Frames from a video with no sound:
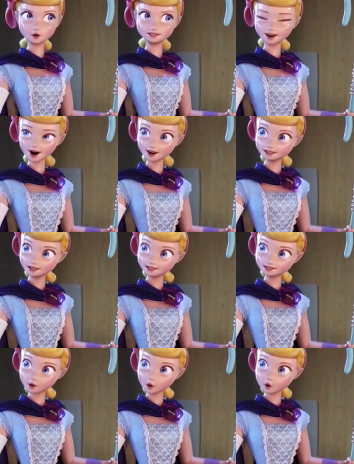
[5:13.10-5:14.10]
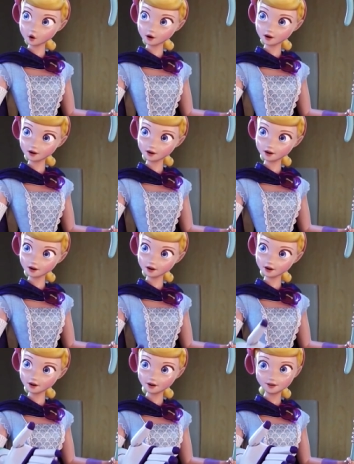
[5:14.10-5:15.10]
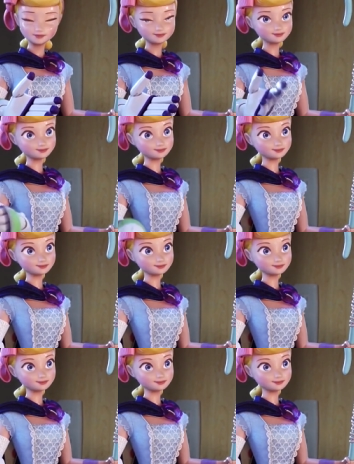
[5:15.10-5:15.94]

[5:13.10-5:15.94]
merchandising, you're going to be a bit more limited to